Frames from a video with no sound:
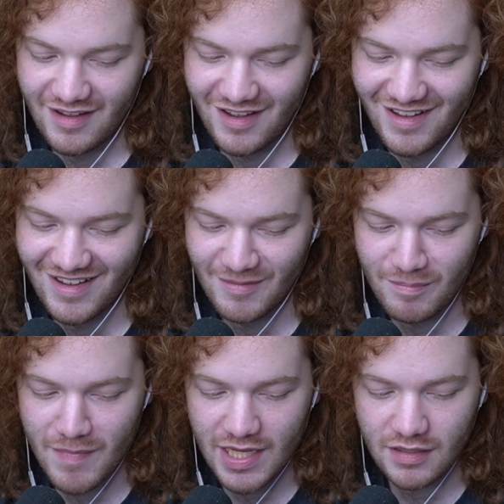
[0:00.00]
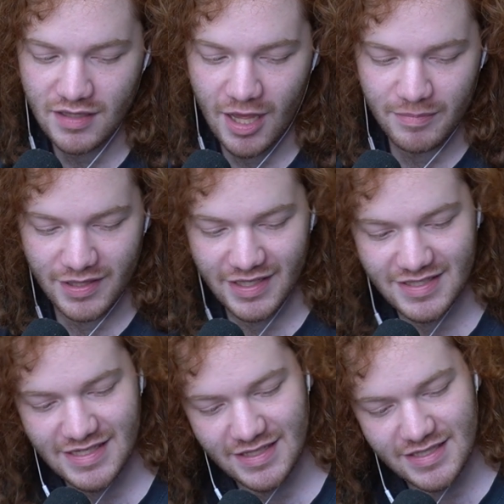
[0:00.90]
of that.
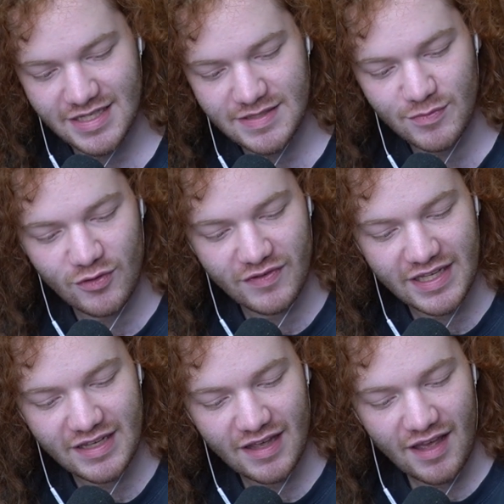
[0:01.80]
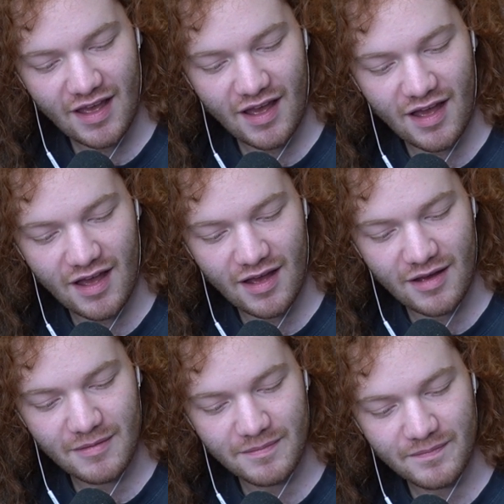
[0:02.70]
Megalopolis. It's this movie.
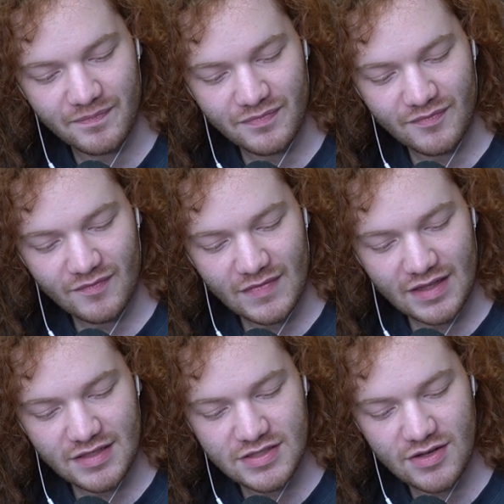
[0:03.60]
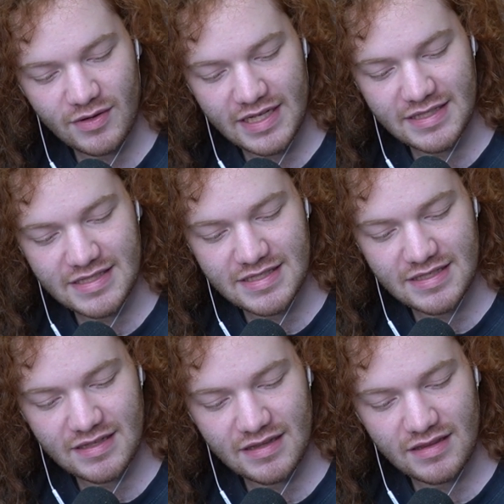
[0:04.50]
Um, so
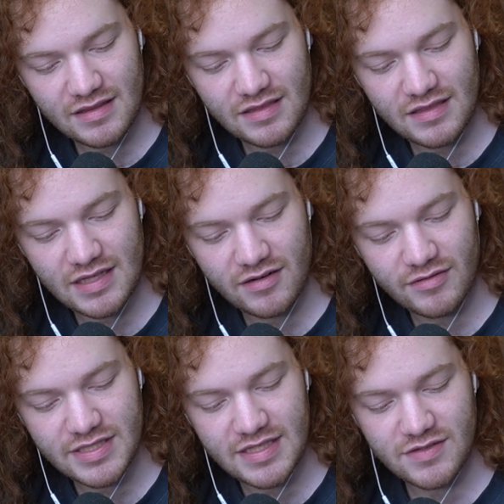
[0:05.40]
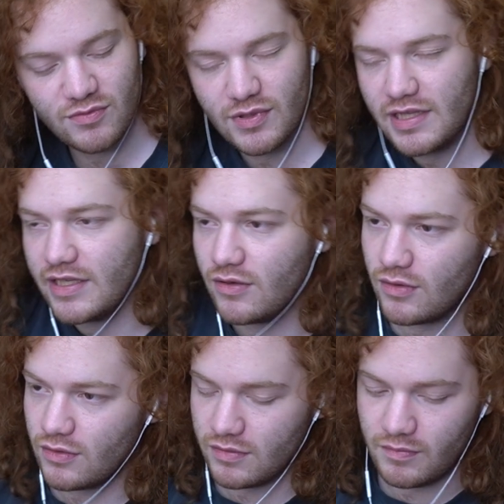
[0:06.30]
it's, there is this really
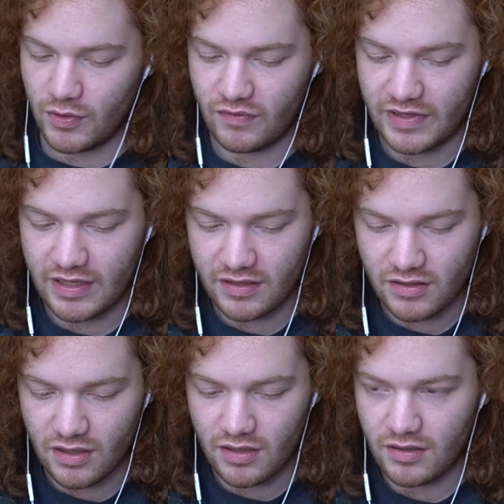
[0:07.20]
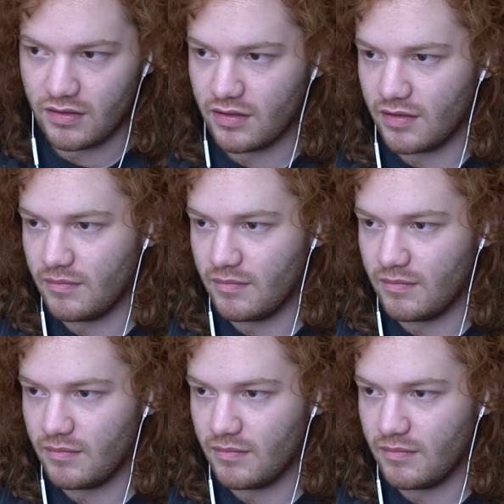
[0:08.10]
old movie called